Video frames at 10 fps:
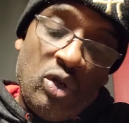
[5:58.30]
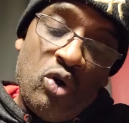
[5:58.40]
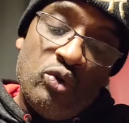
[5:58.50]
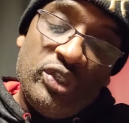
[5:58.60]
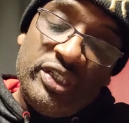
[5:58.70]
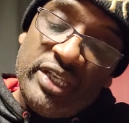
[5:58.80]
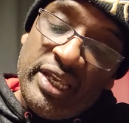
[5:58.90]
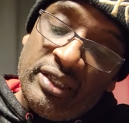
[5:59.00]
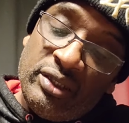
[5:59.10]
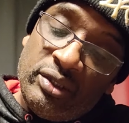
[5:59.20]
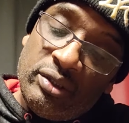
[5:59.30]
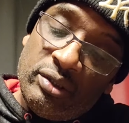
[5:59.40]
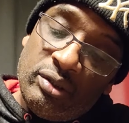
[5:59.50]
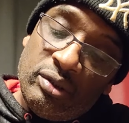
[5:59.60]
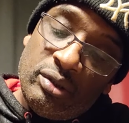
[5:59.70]
Code 6.
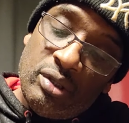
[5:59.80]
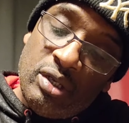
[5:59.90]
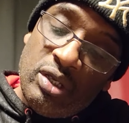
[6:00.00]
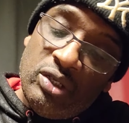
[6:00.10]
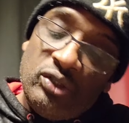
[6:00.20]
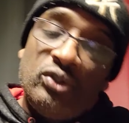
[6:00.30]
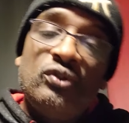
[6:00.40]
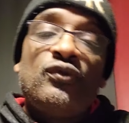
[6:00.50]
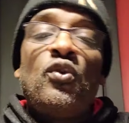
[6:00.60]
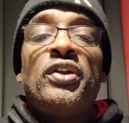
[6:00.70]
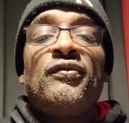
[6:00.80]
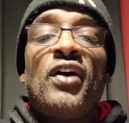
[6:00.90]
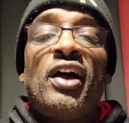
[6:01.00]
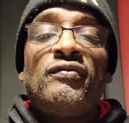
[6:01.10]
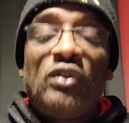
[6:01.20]
Shoots
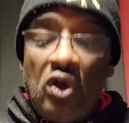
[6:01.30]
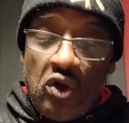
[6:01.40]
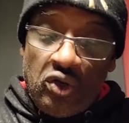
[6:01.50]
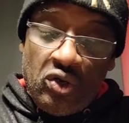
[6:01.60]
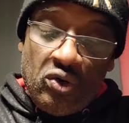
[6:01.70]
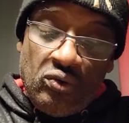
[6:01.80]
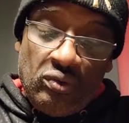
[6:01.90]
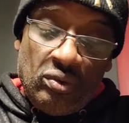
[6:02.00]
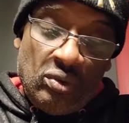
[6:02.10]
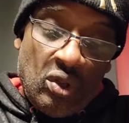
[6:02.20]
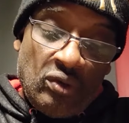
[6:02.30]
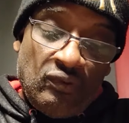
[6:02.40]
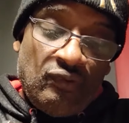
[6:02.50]
45 long Colt, um,